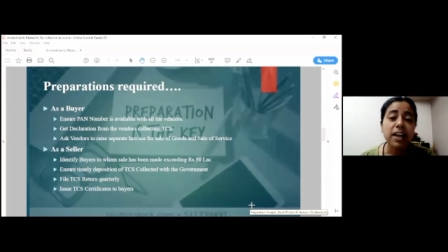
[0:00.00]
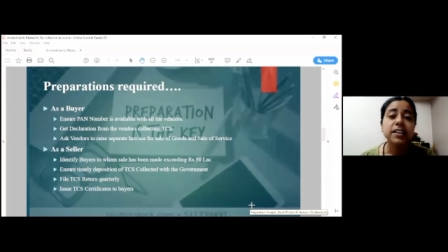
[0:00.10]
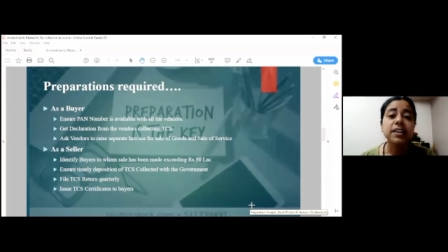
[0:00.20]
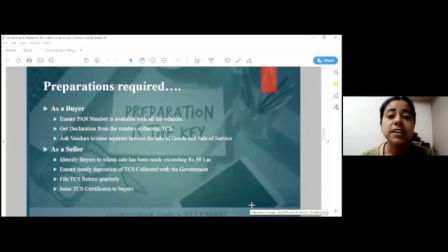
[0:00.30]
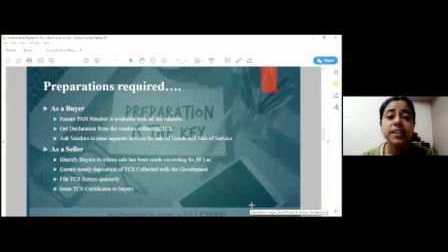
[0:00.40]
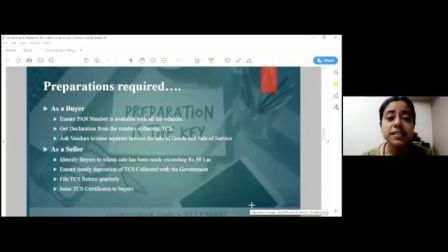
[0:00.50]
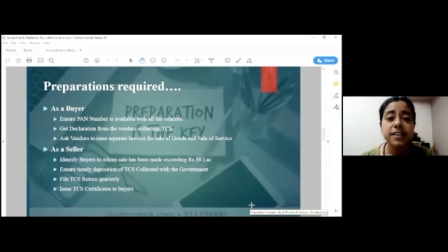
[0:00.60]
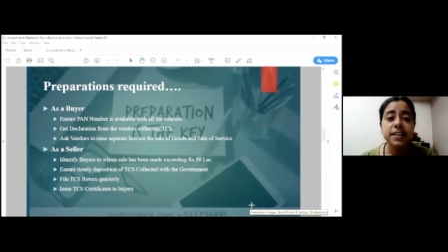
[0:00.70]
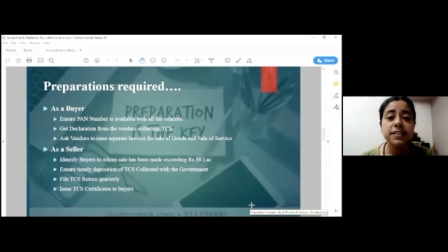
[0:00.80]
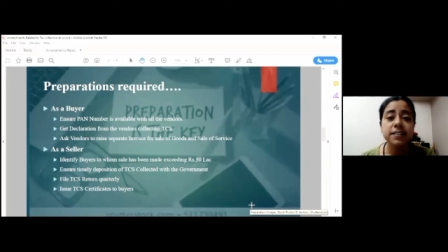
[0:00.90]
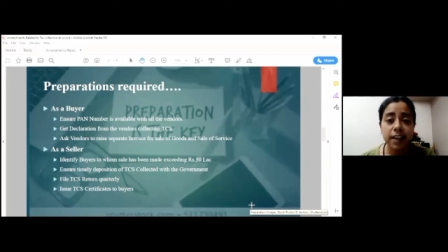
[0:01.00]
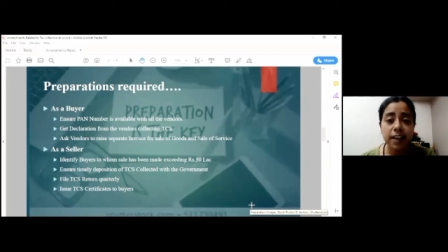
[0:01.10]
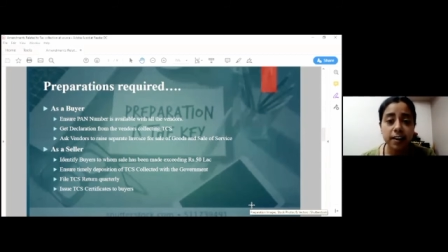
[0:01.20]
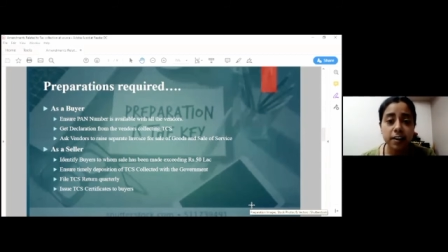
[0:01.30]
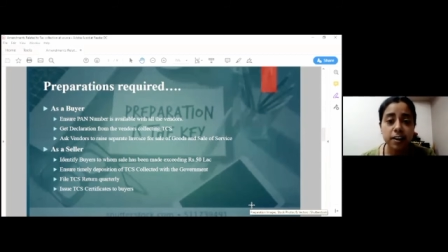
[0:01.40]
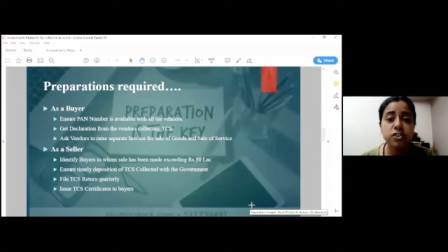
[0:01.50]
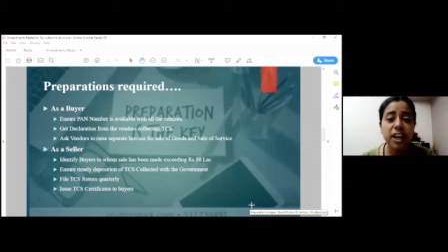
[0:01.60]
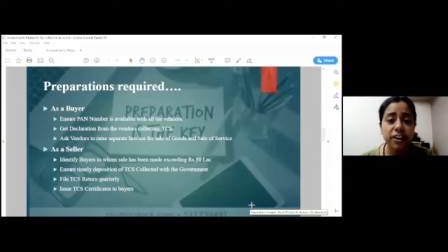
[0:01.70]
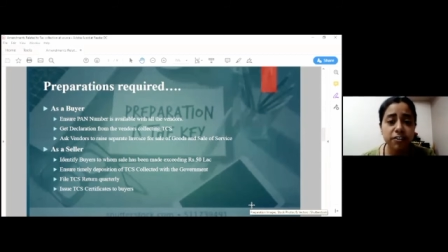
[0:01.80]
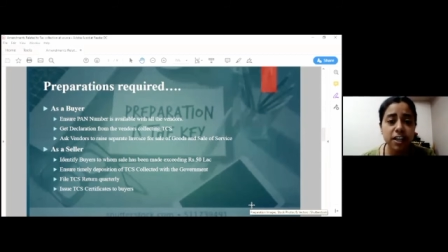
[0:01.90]
the TCS rate
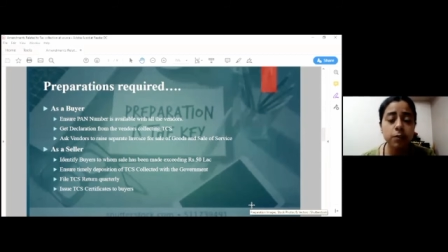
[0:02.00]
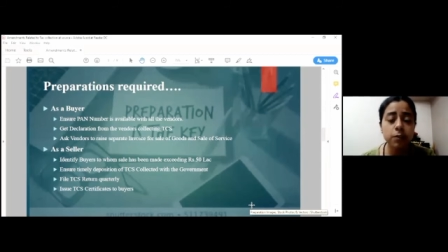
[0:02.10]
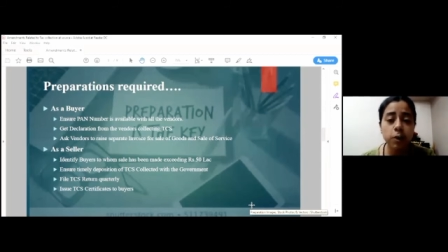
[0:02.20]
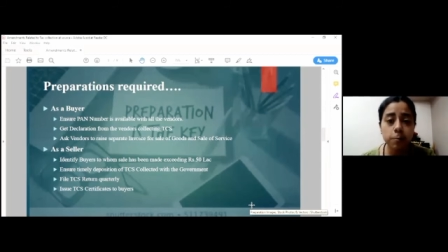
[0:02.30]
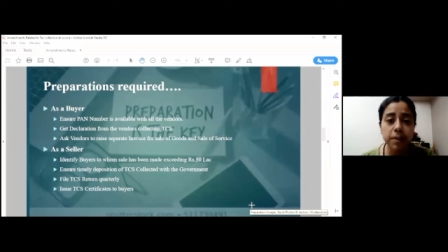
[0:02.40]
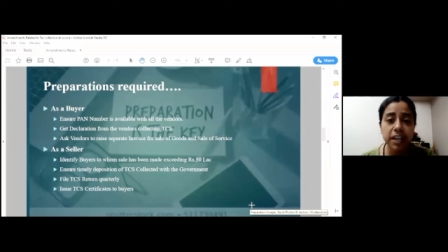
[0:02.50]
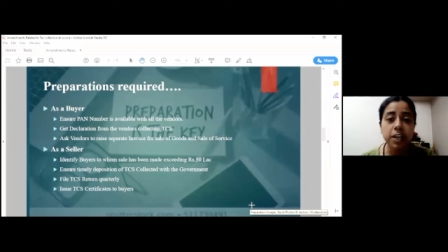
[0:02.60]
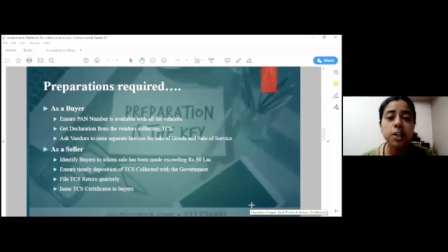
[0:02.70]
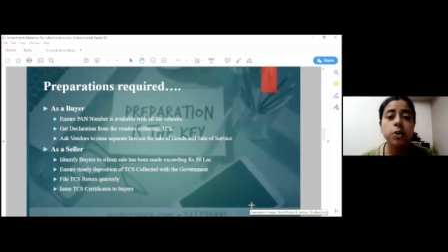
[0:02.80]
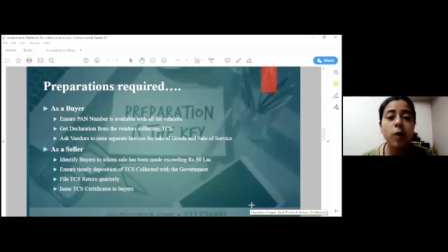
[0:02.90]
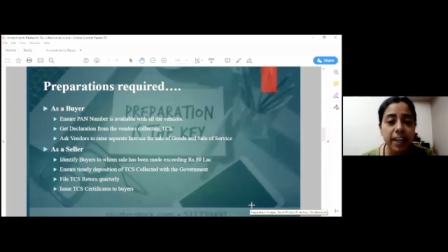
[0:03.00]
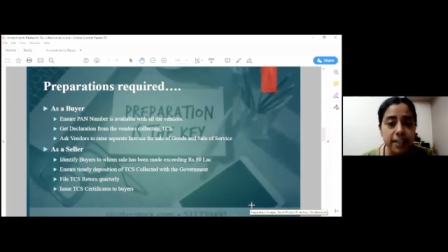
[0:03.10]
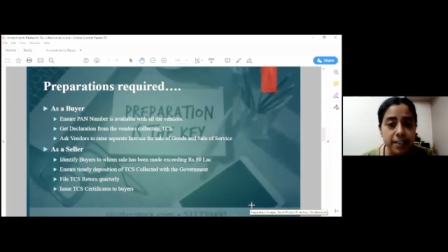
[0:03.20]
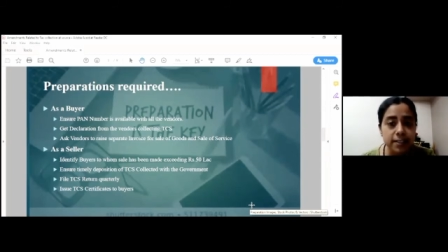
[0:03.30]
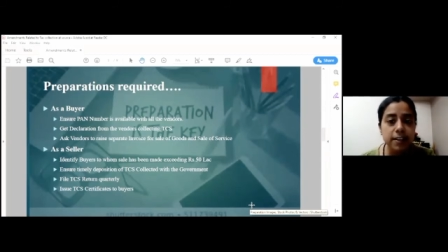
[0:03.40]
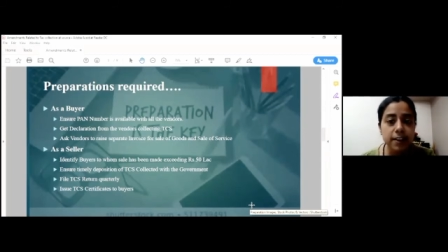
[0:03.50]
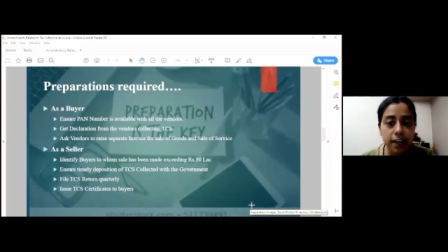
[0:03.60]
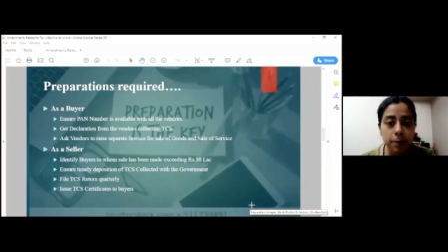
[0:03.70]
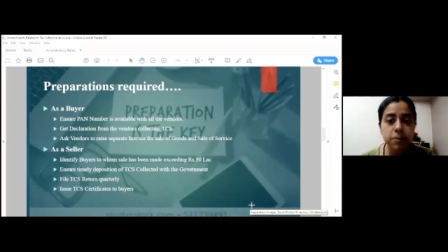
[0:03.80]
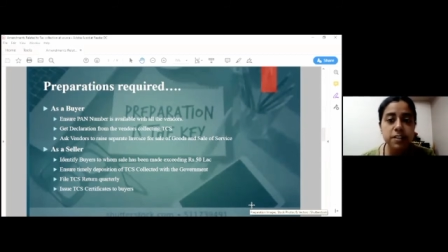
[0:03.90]
generally would be twice the
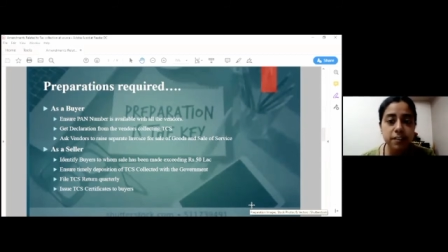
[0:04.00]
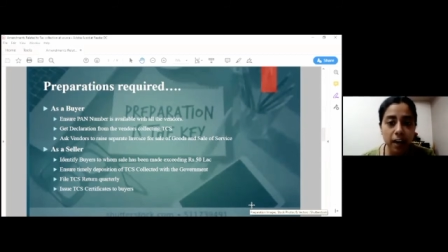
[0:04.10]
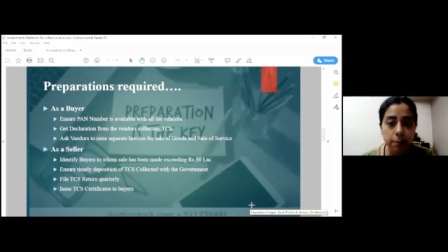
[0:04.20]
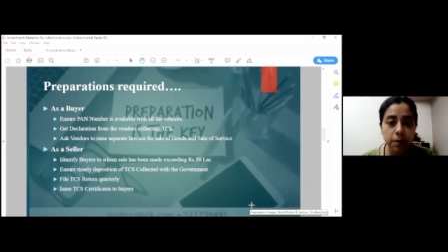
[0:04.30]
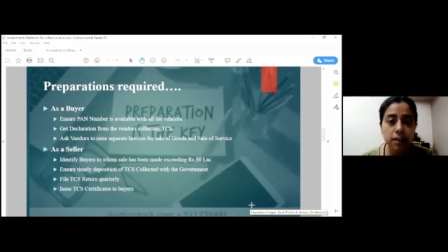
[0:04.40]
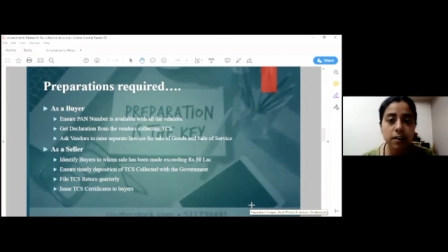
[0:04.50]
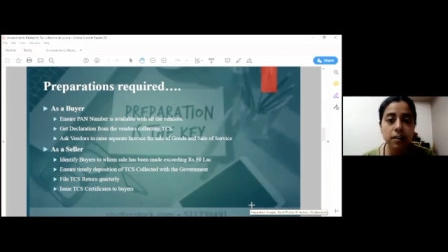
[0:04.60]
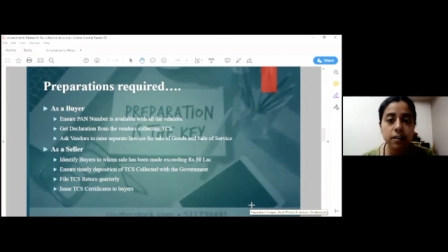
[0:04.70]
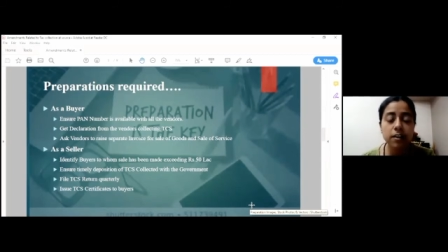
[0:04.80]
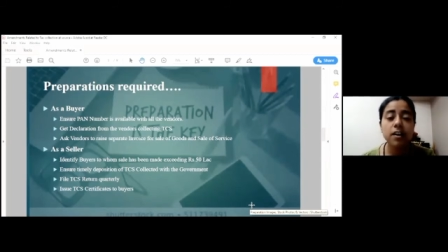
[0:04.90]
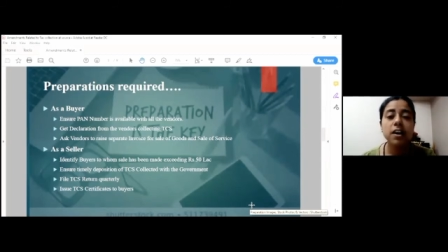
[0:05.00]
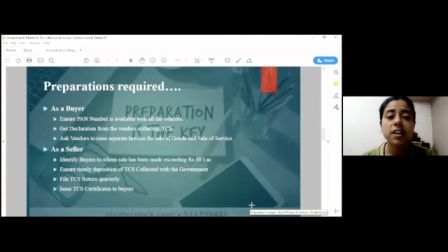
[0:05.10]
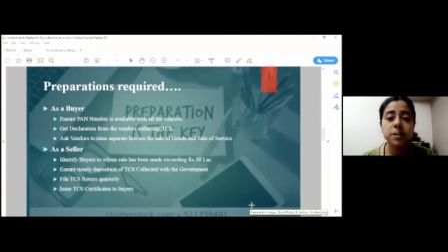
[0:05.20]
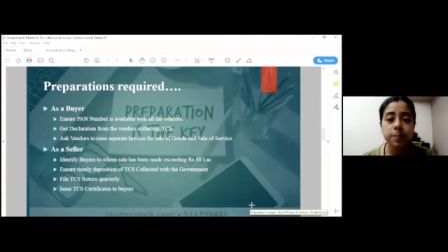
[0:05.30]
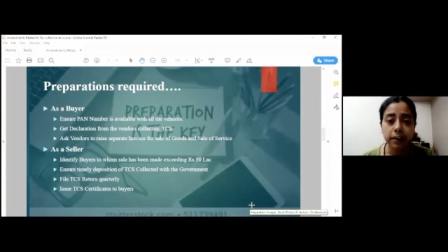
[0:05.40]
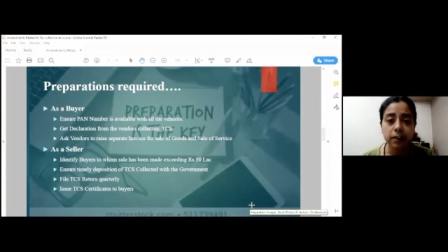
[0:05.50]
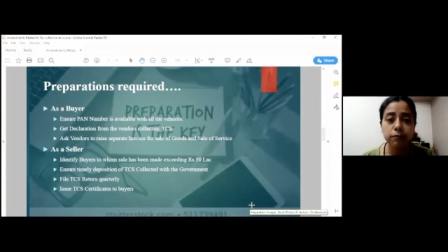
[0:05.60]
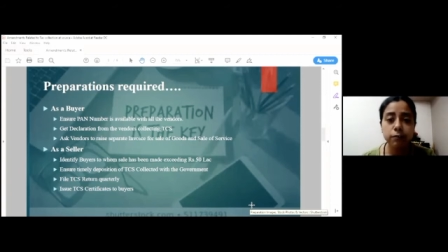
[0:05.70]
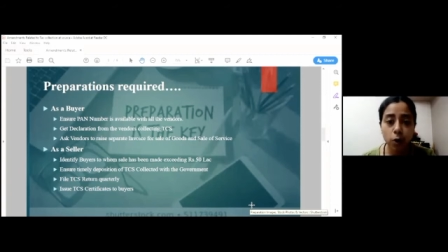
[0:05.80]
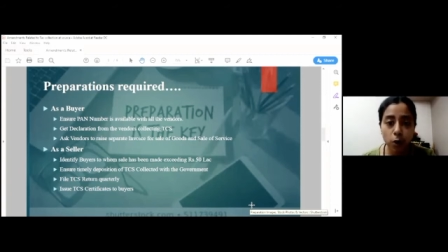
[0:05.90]
rate prescribed under the
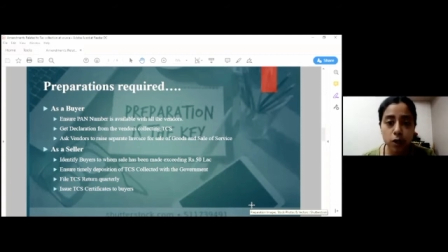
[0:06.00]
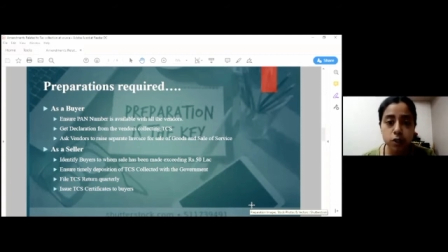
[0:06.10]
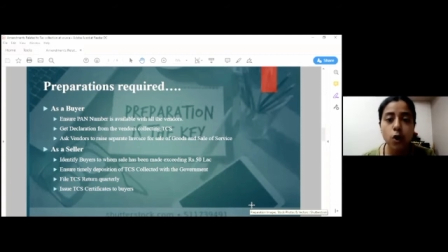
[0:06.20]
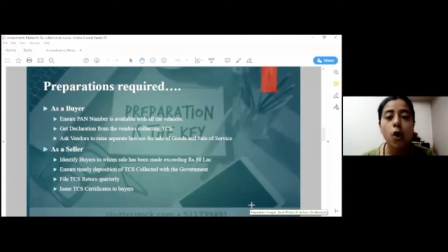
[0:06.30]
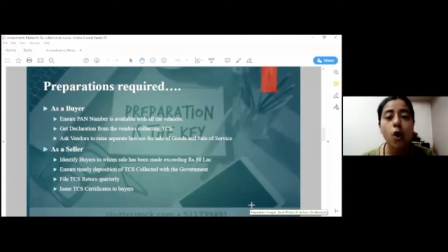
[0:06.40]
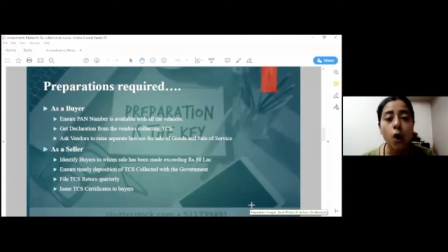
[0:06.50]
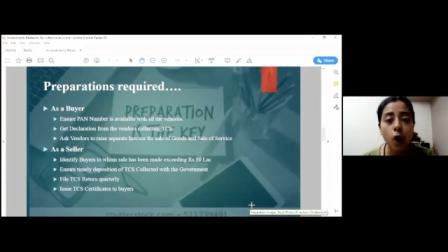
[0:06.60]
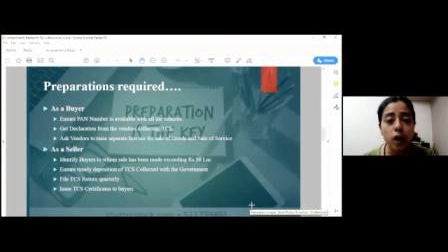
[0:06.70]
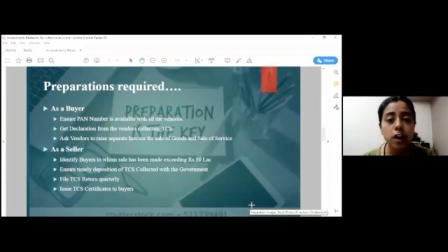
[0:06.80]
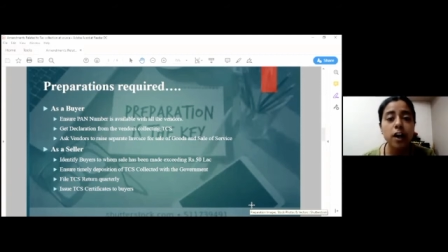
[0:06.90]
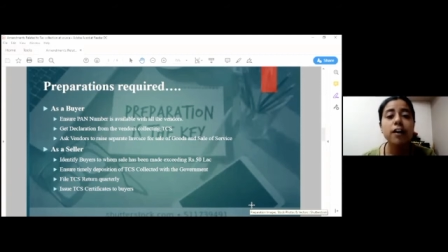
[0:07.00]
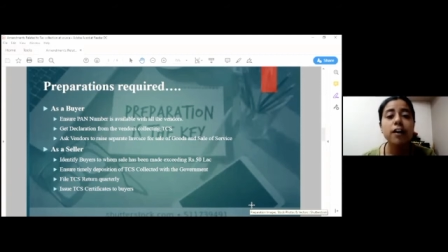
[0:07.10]
respective clause or